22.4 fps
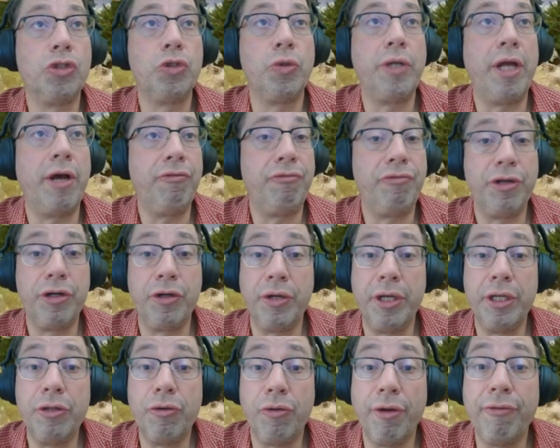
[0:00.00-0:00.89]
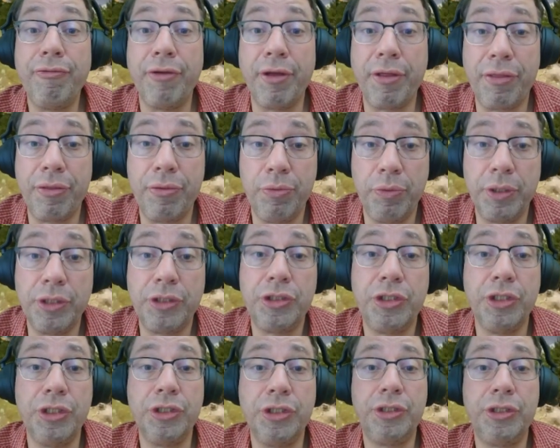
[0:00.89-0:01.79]
an outfitter in Griffith, which
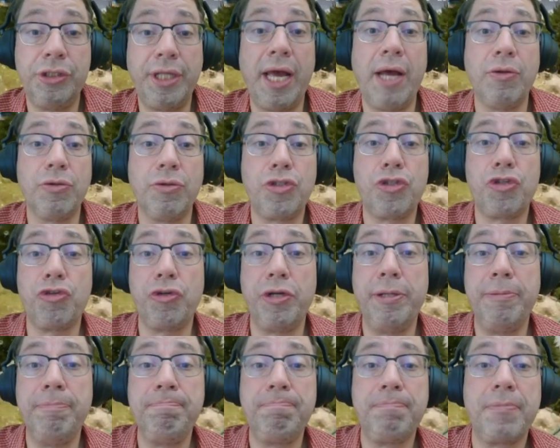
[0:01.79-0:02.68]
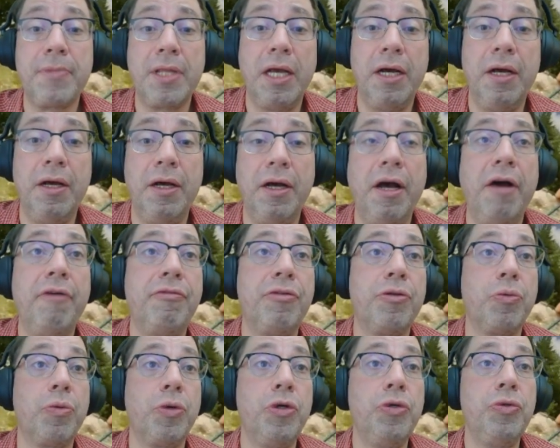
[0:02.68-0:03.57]
is downstream of
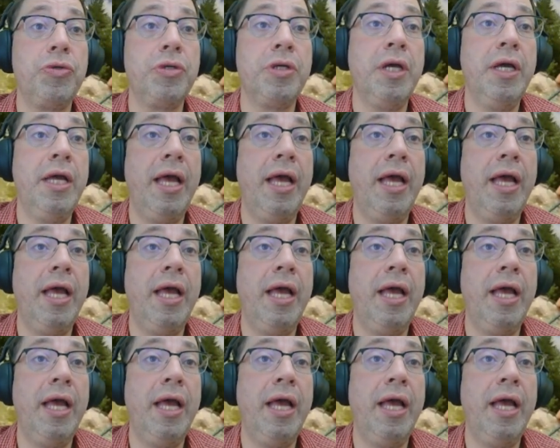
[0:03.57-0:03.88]
the route,